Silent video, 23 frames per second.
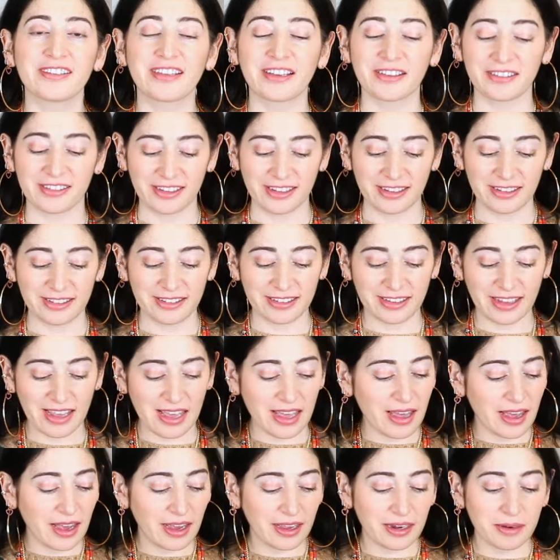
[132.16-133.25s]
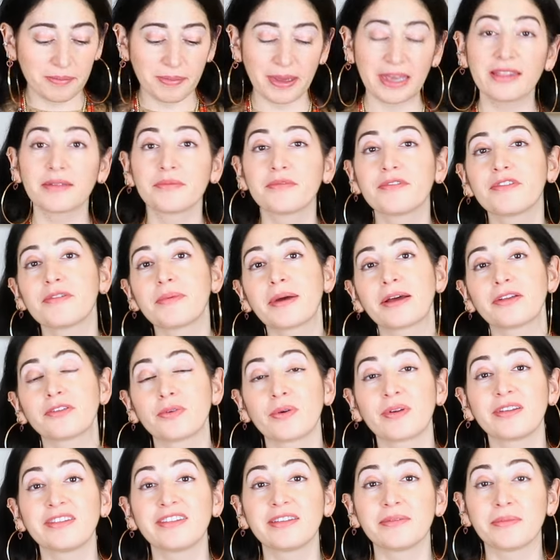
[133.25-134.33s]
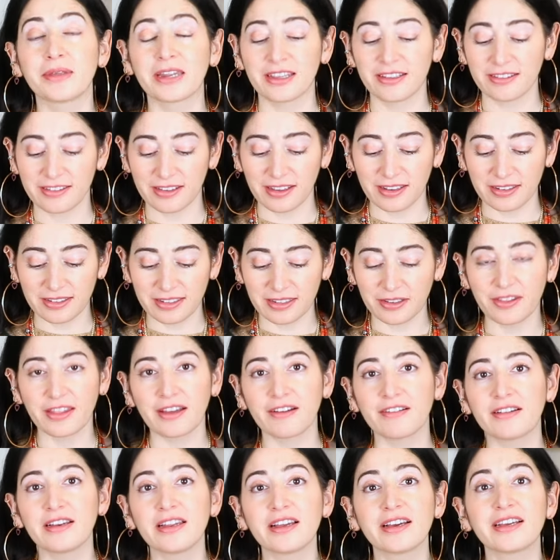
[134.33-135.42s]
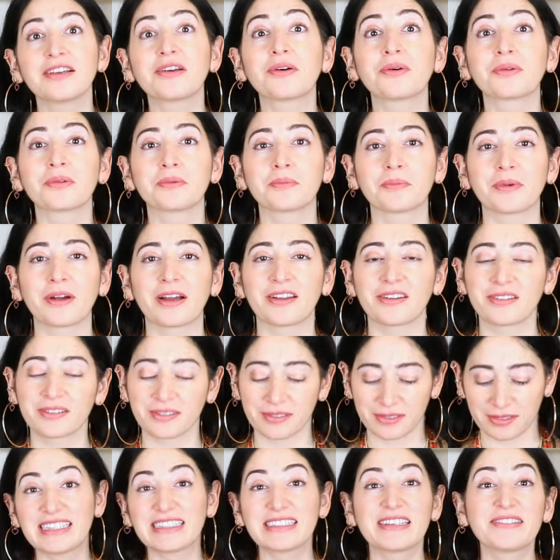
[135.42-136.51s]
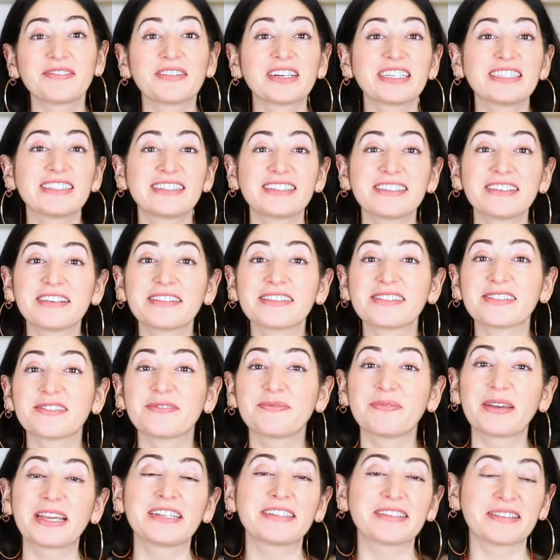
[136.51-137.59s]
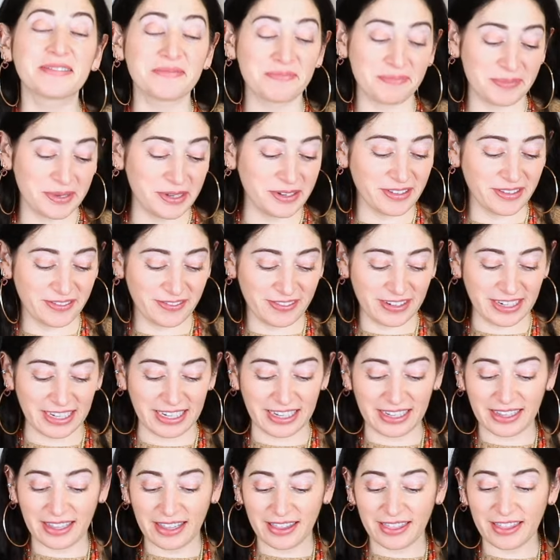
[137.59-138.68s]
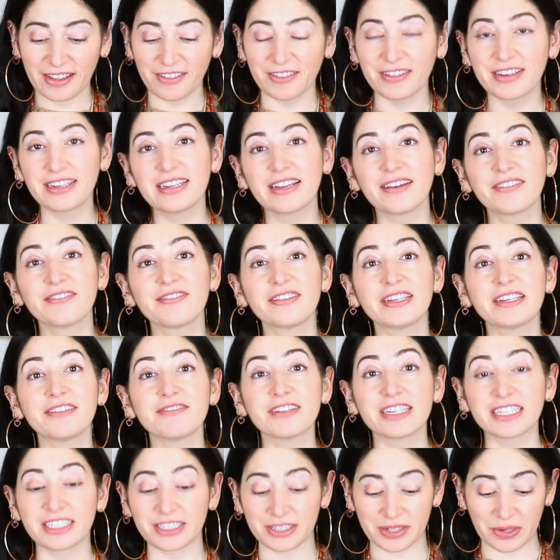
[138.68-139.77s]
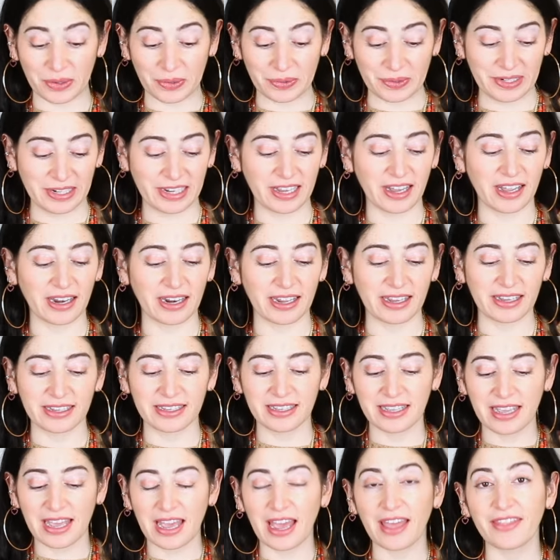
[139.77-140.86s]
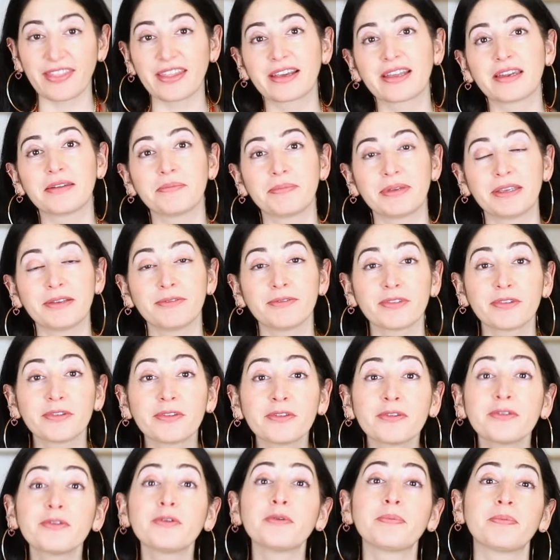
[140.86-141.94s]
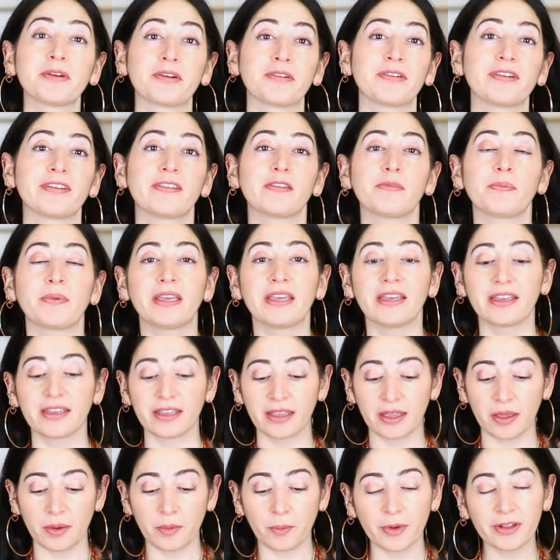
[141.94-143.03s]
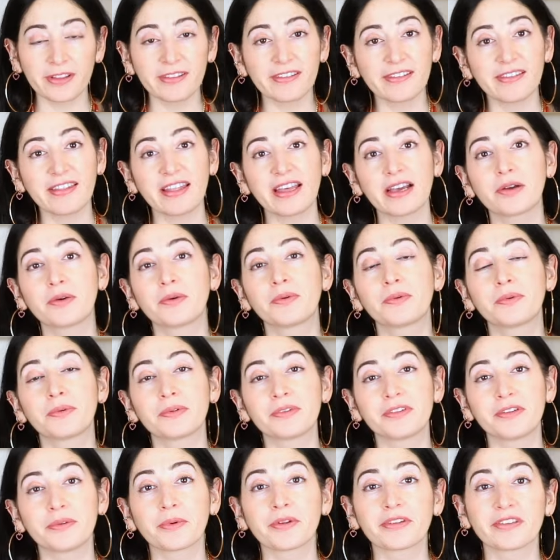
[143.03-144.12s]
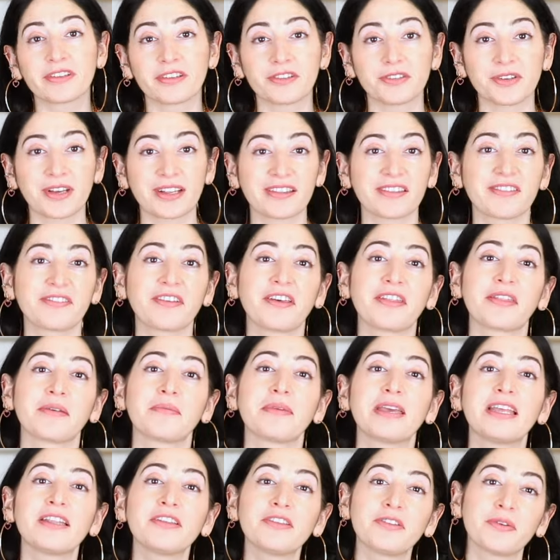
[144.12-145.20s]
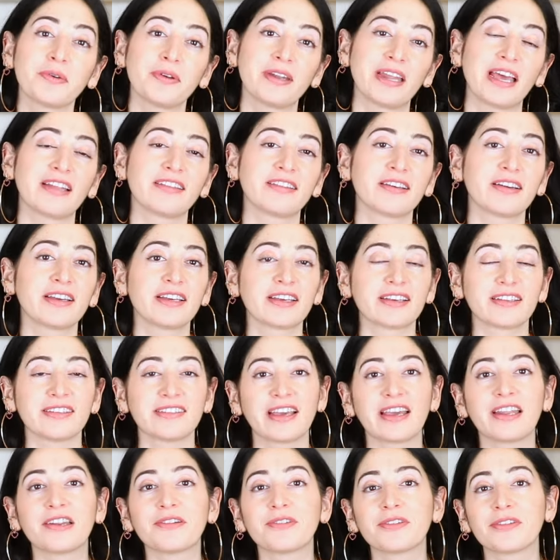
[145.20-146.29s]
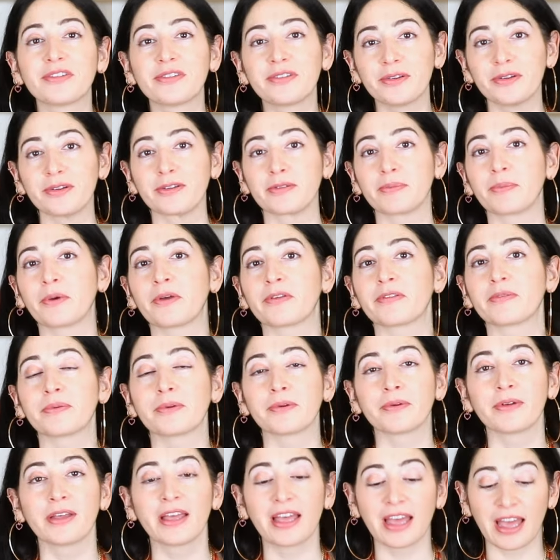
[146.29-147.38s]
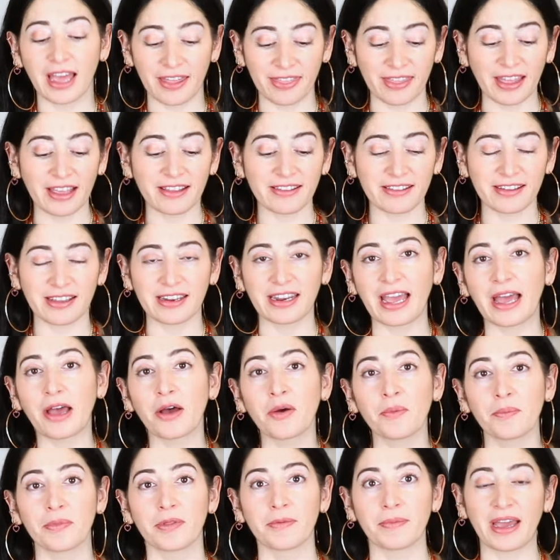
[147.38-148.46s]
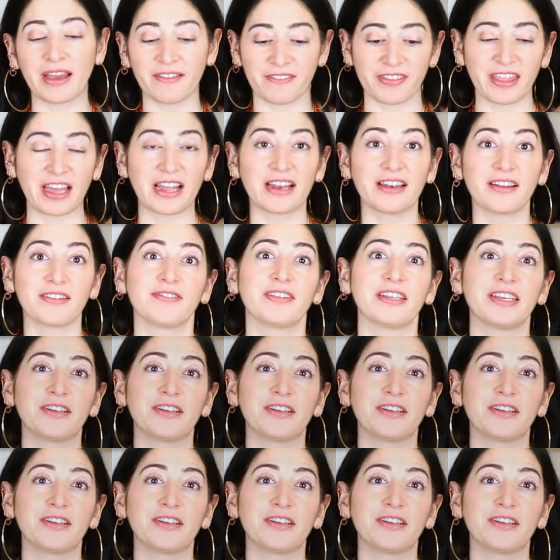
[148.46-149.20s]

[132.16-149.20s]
Celsius. I'm going to bake them for about 20 minutes until they're a light golden brown. So my stars have baked up beautifully. They're a lovely rich golden colour, and they're going to be super crispy. Once they're cooled, you want to transfer them into an airtight container as soon as possible, and that's going to help them have that lovely